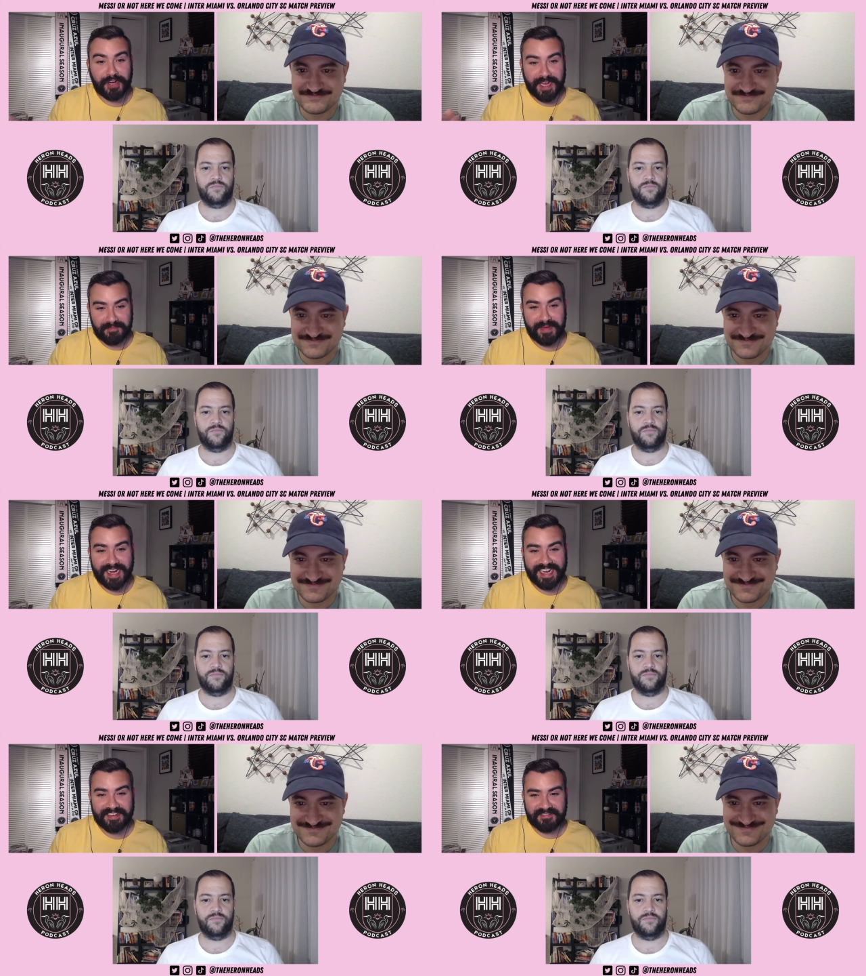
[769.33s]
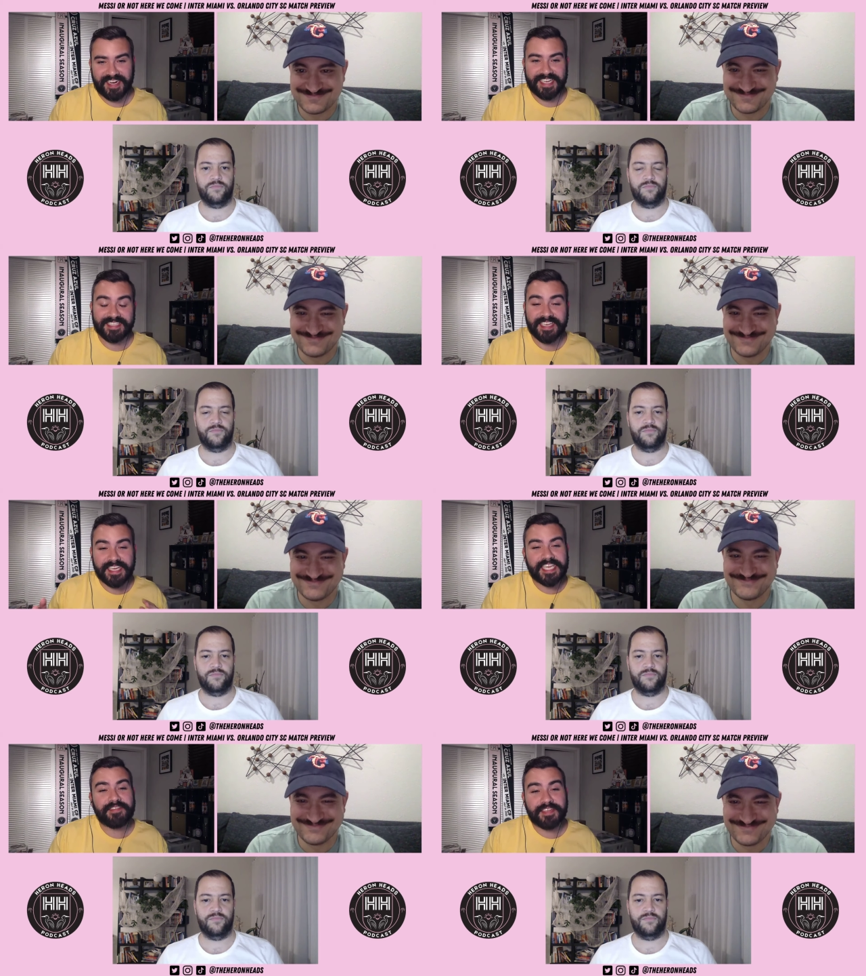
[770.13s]
Speaker 1: Campana and Farias,
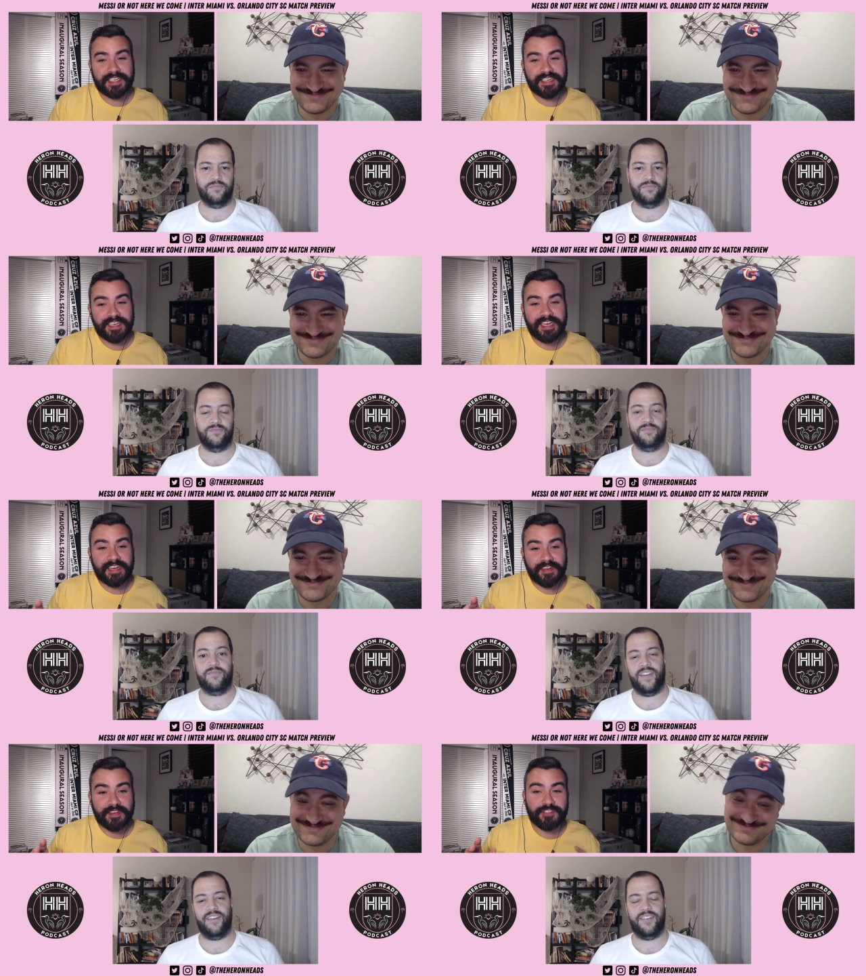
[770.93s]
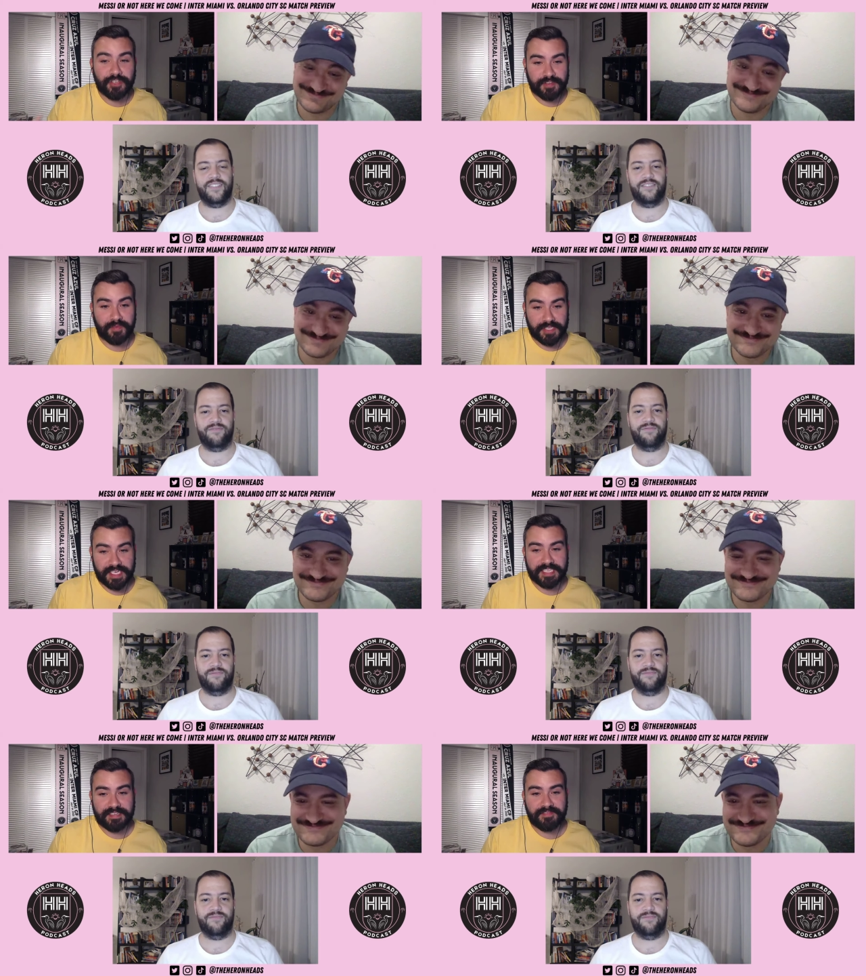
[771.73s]
even Josef
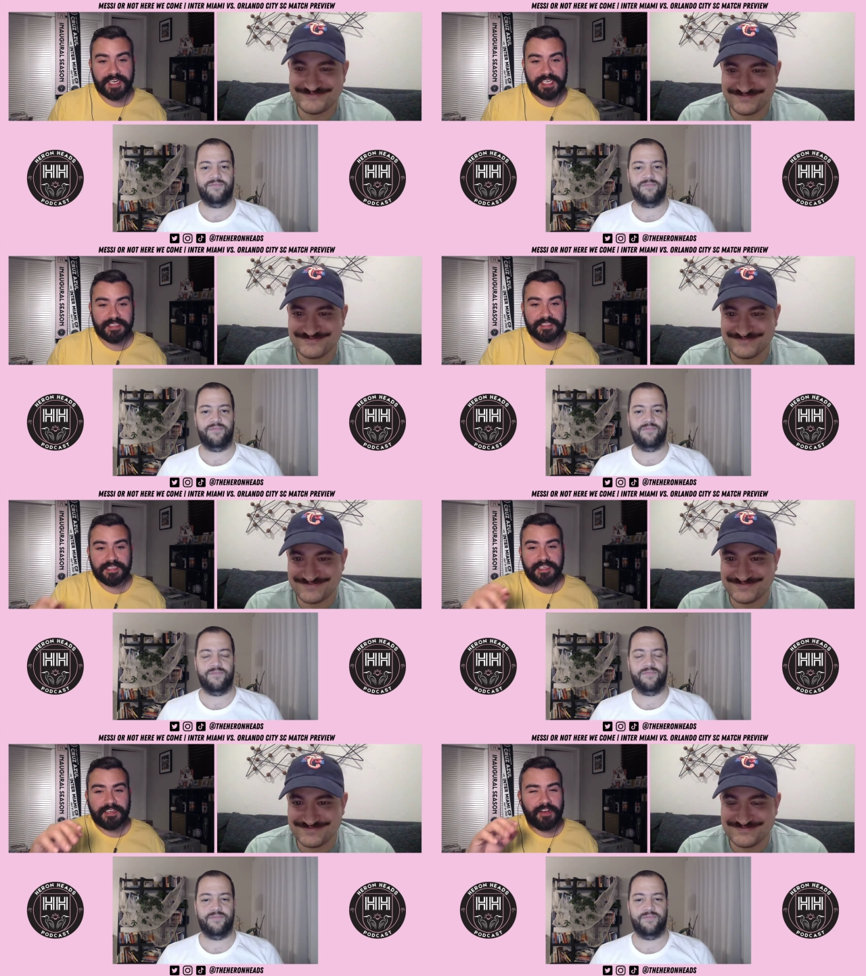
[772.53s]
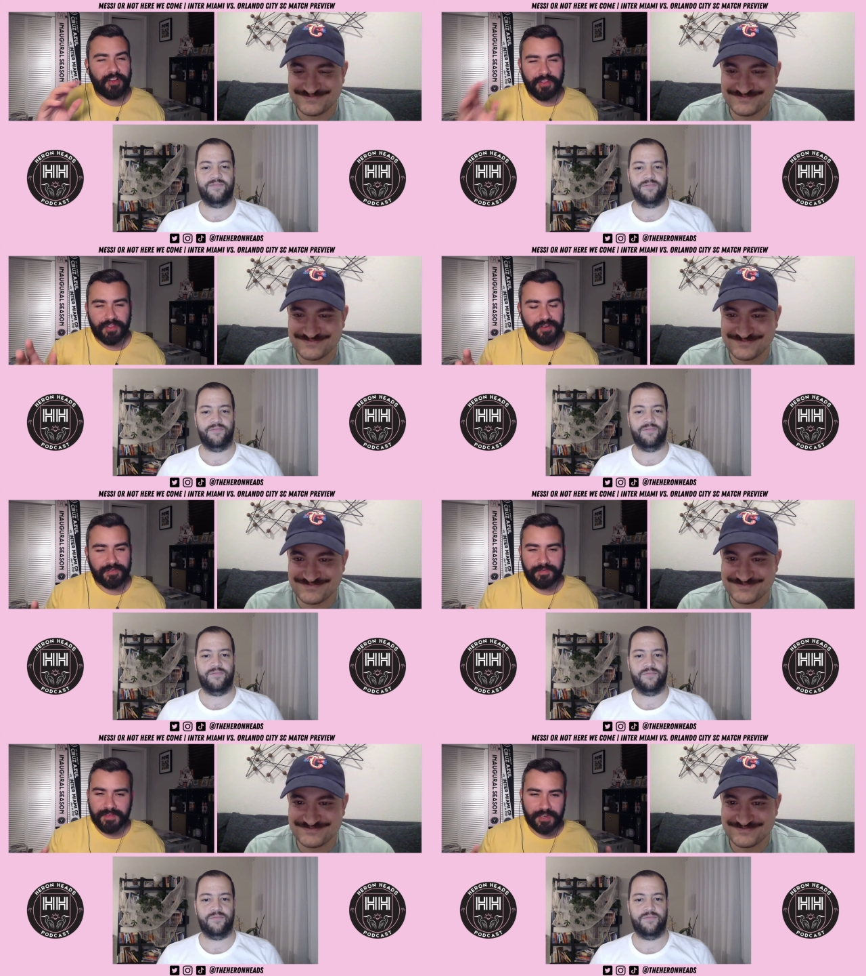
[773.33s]
Martinez and Farias, although they're
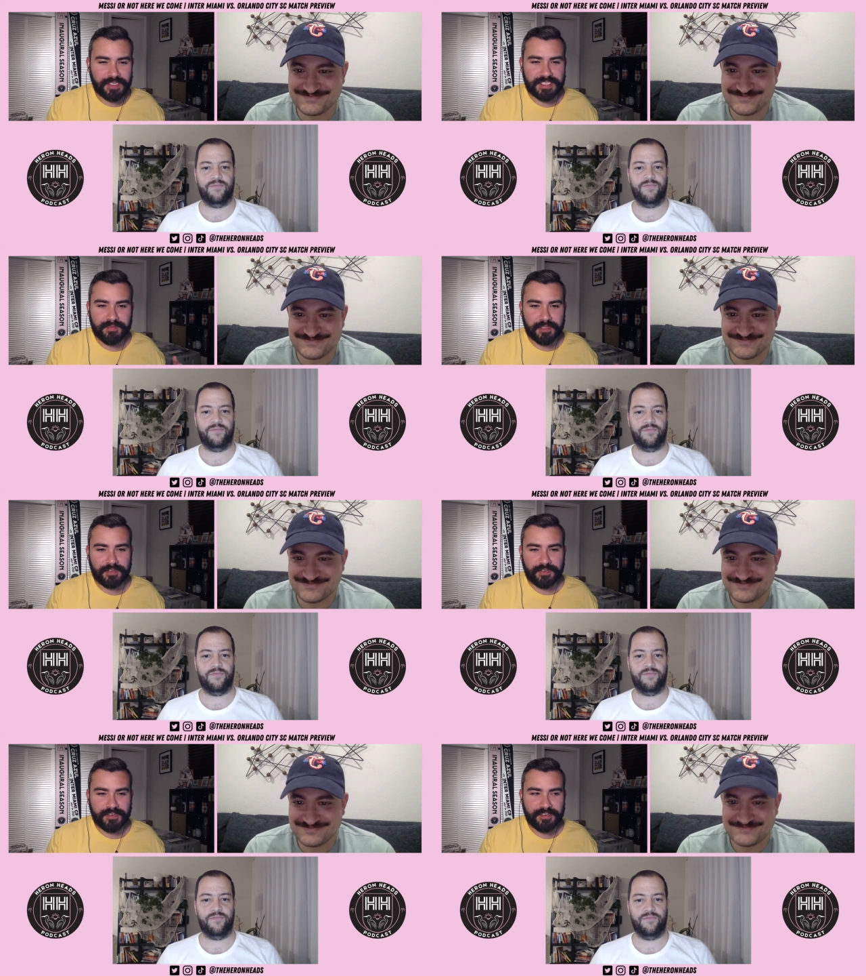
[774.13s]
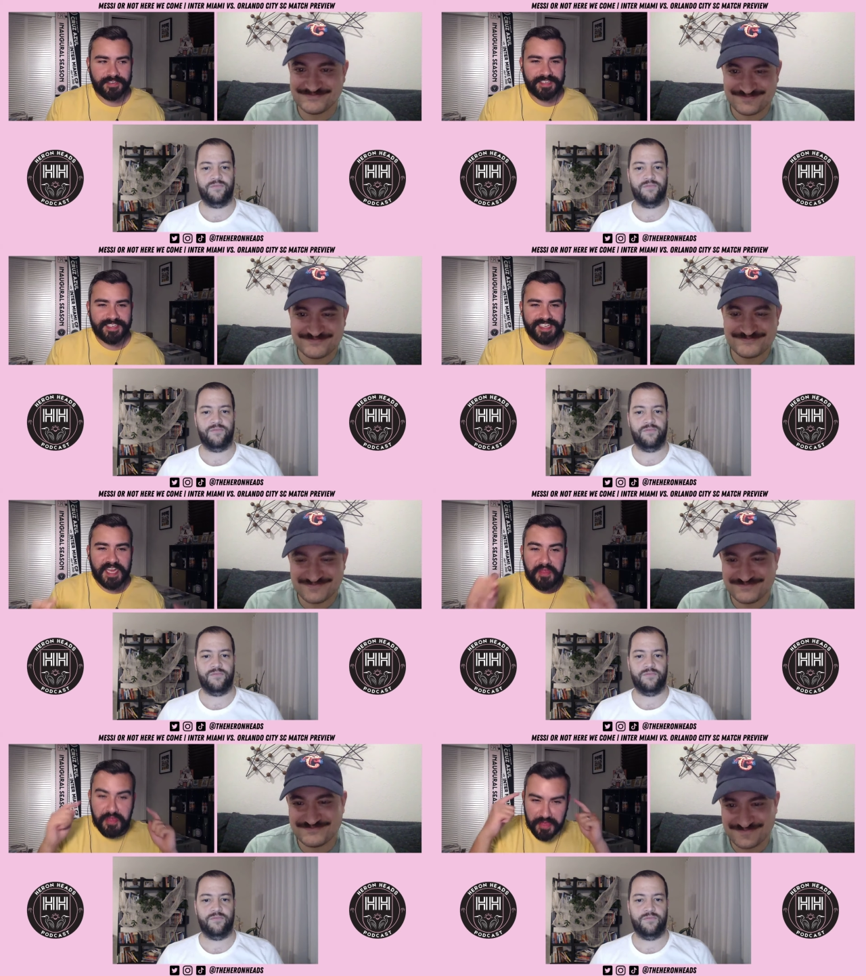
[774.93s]
very similar
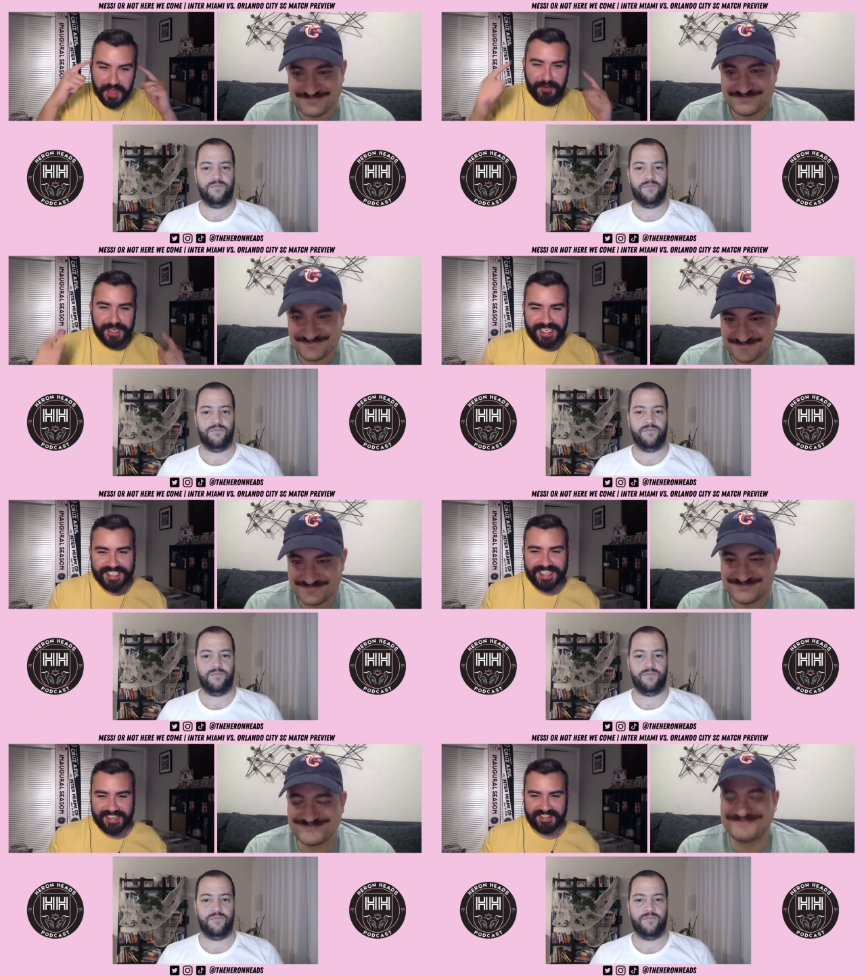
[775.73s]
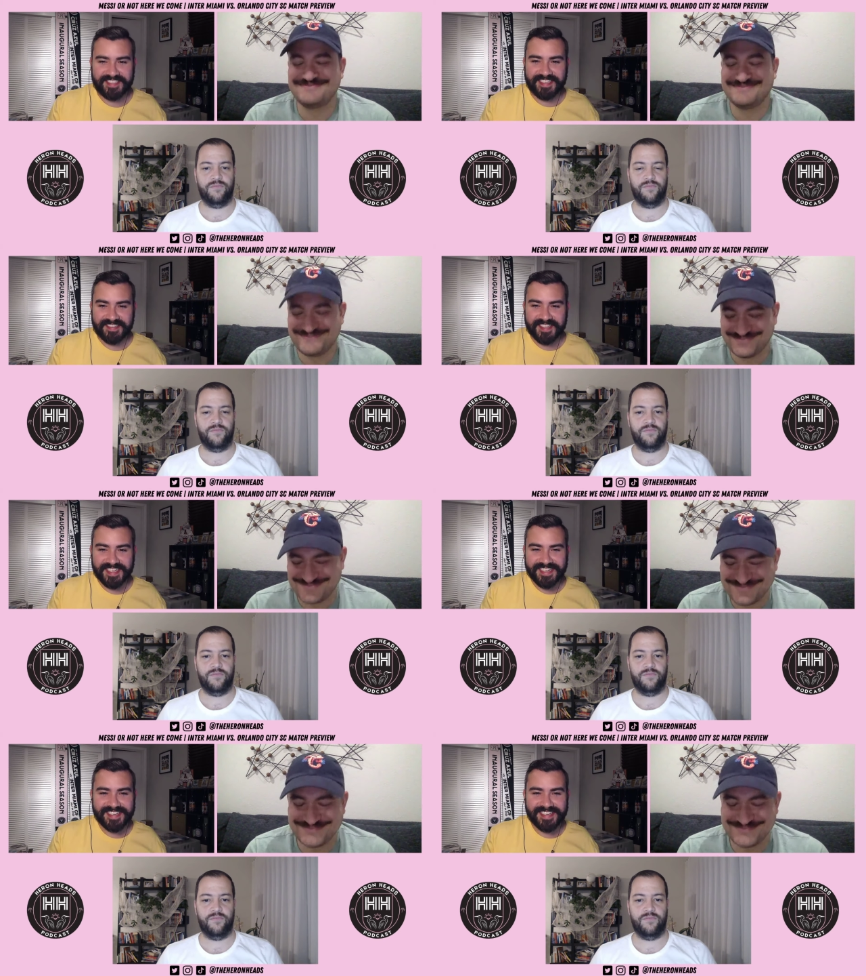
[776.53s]
in theory stylistically.